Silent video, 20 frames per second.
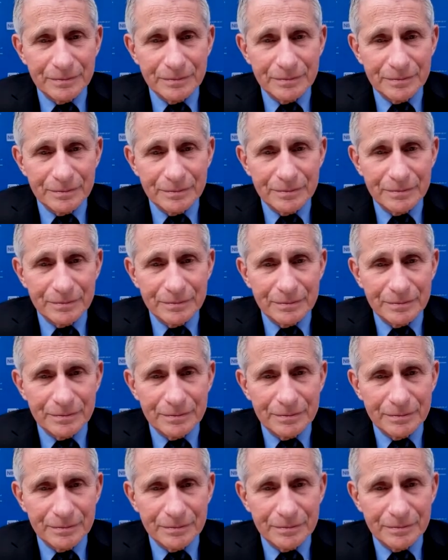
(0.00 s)

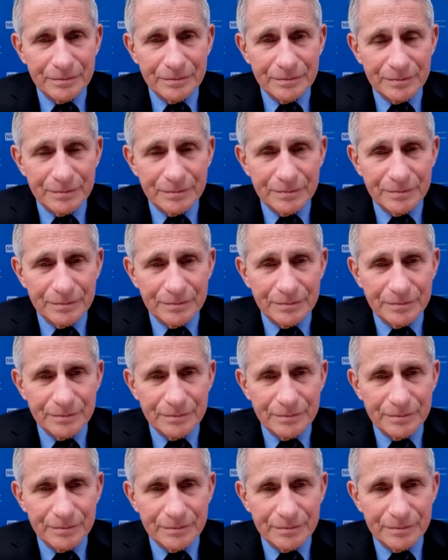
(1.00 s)

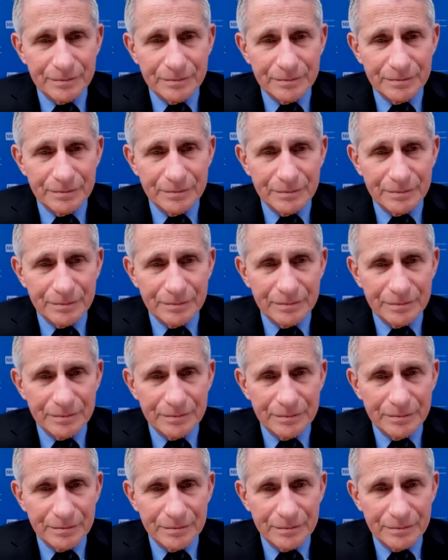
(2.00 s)

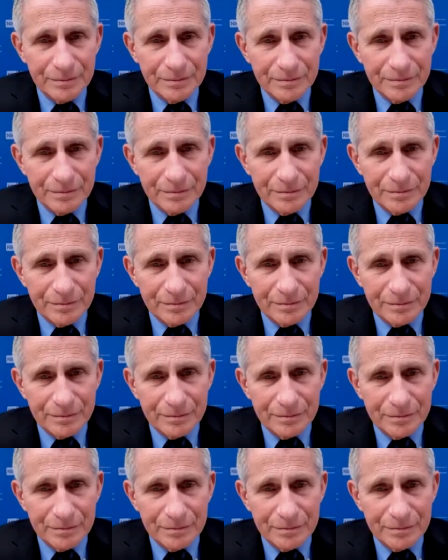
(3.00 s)
(silent)